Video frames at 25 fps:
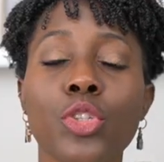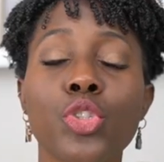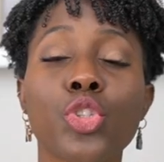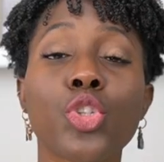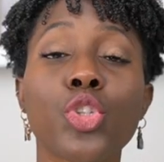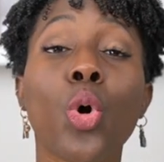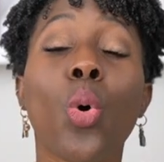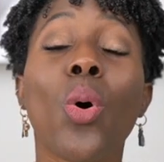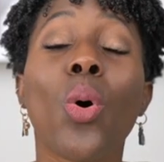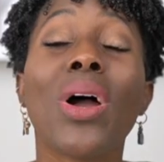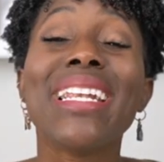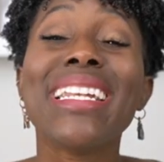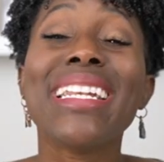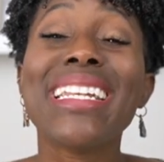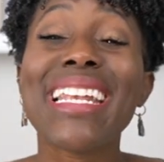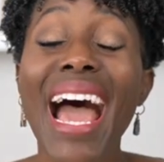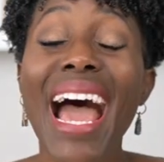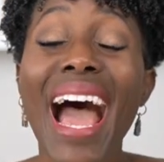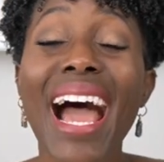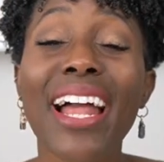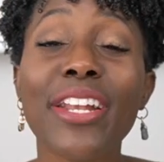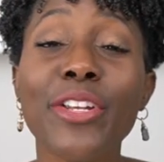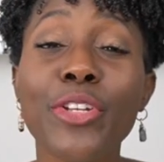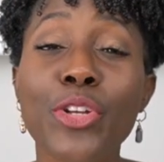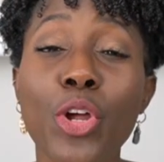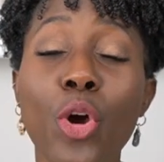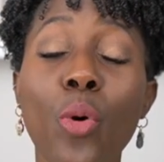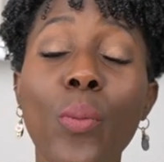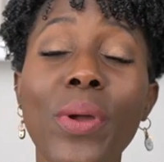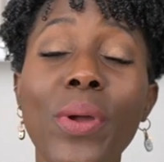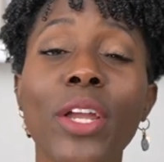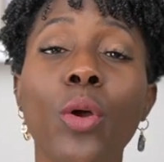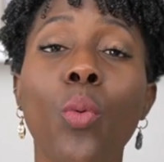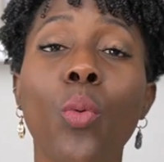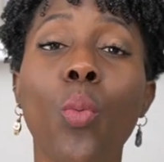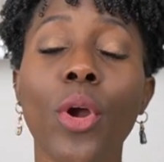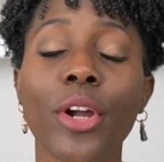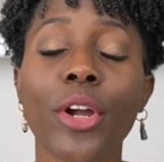So, not
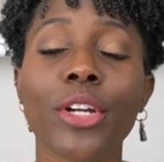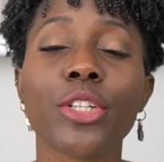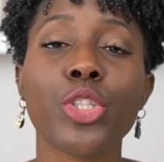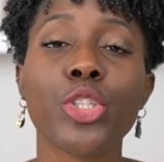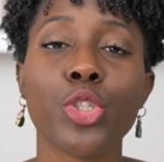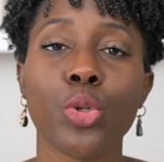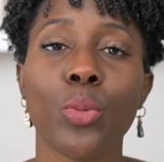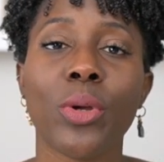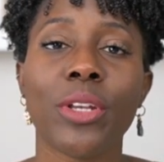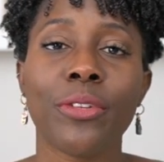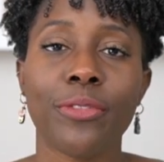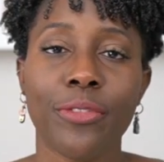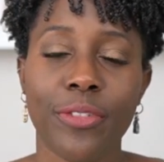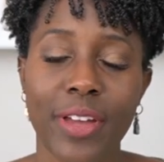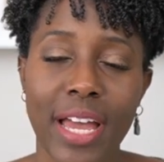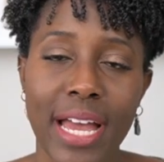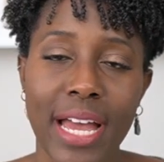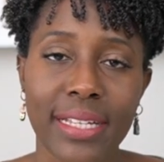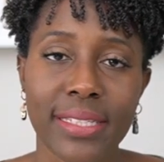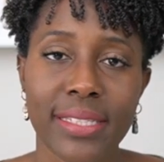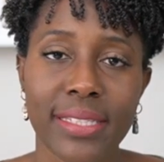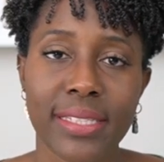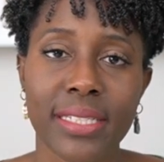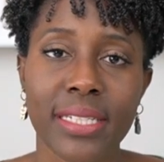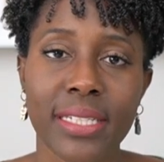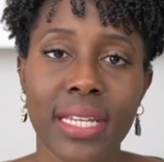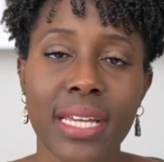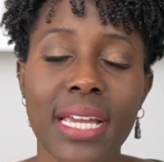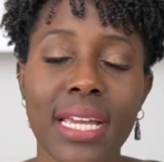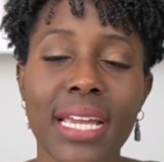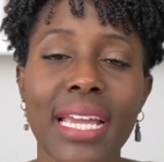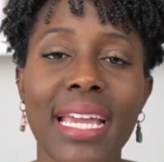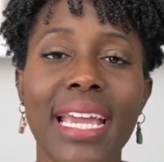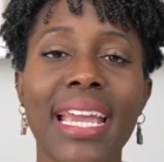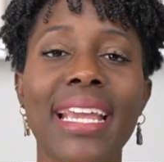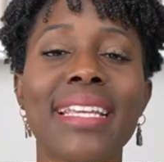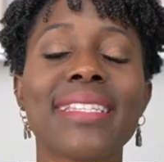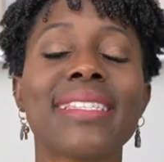knowing where to invest
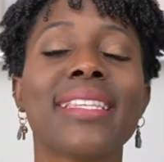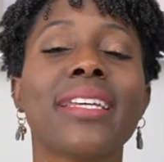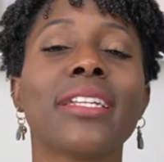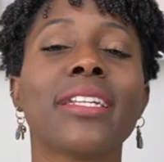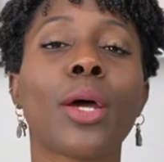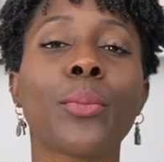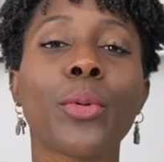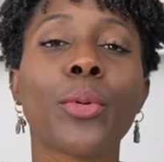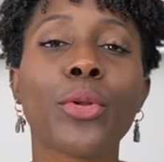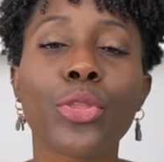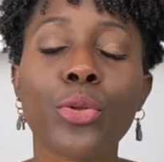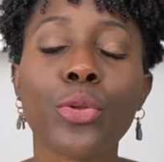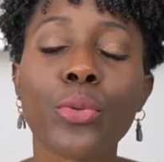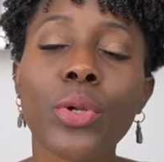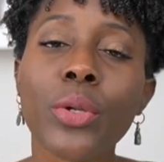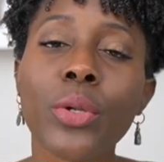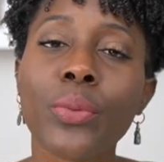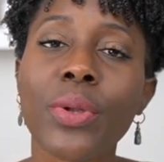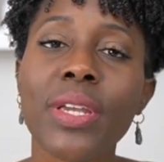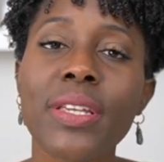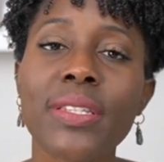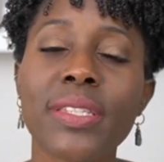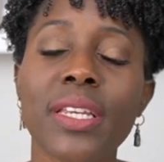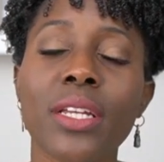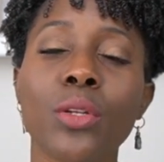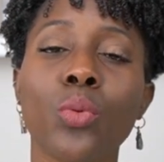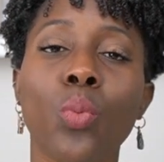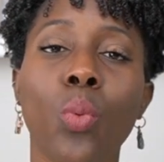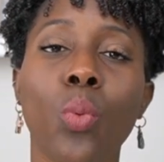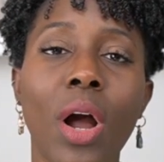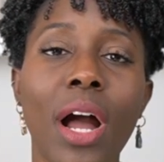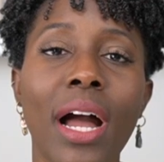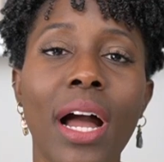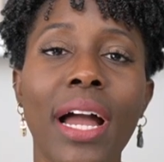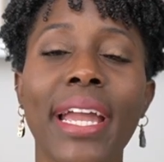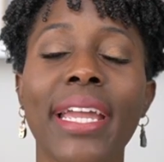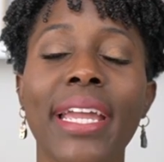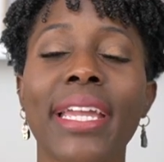is the number three reason
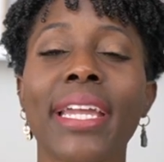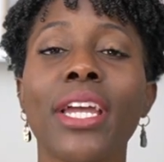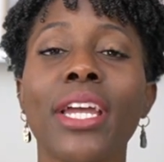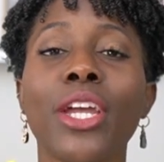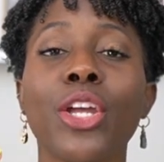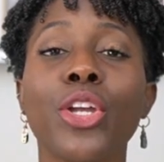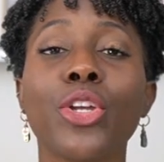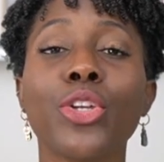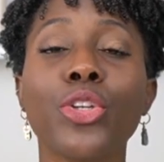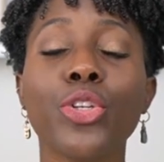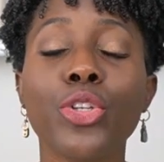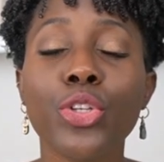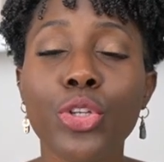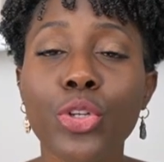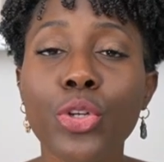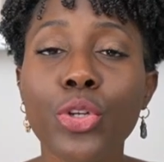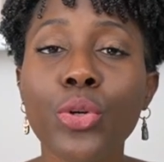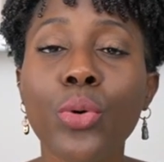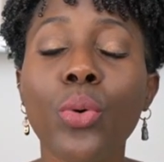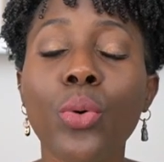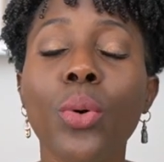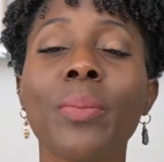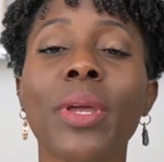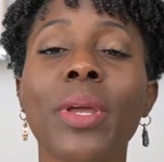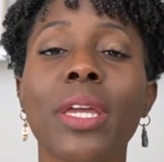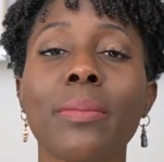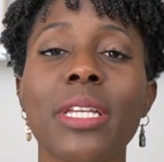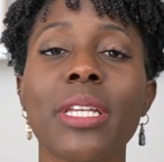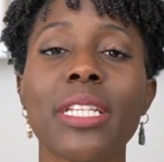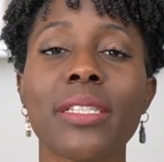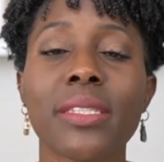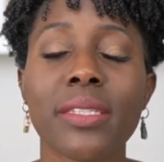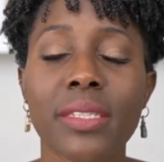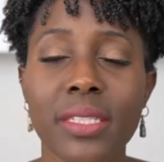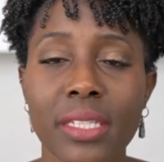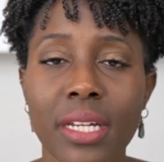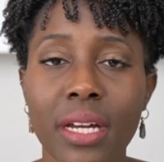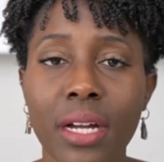why you may be
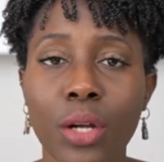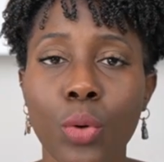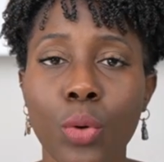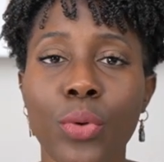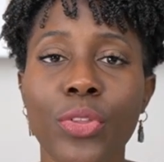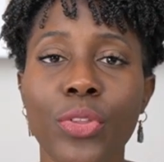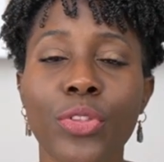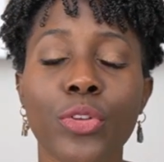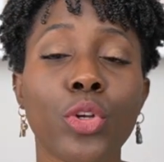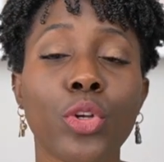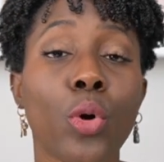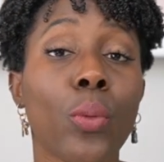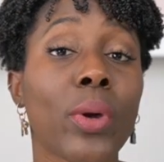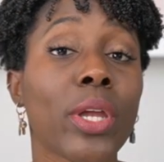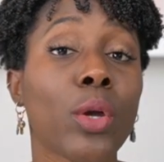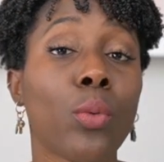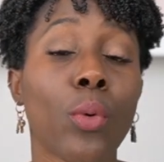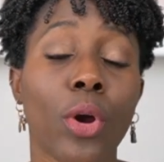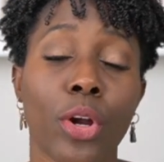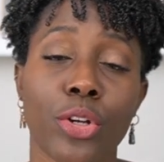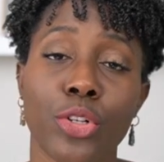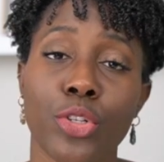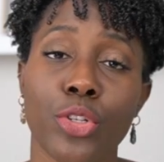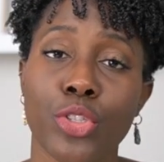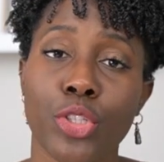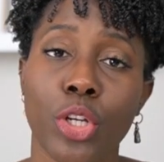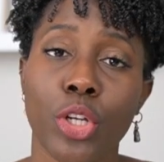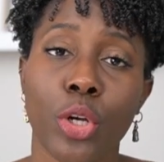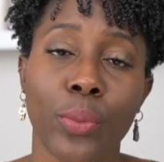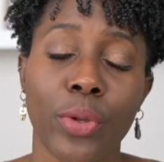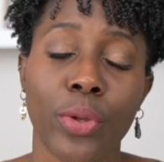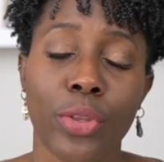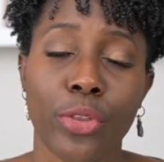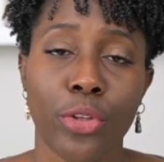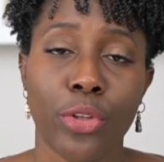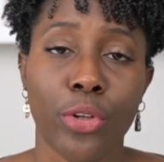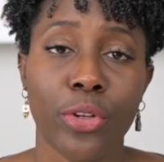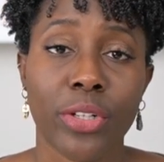stuck with knowing where to start
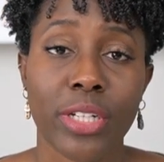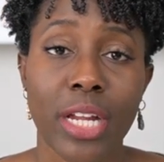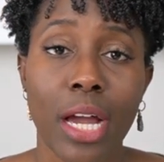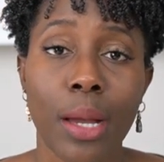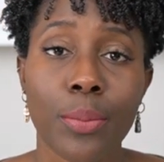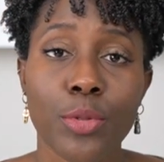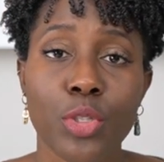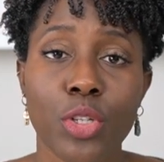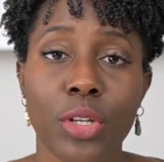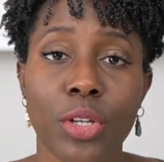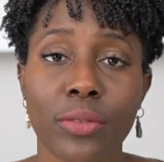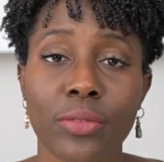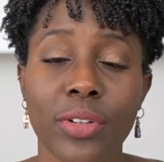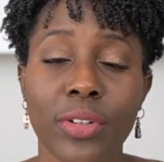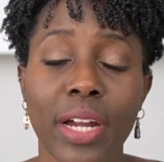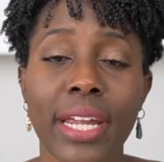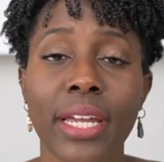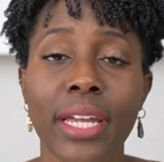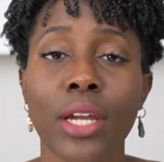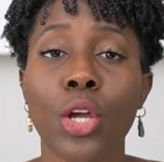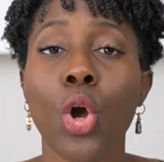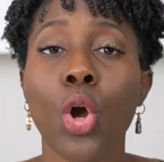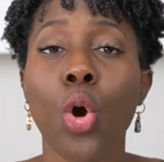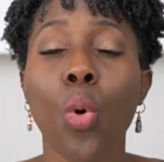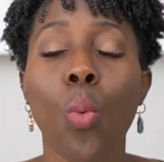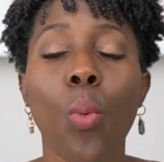with your adoption, right?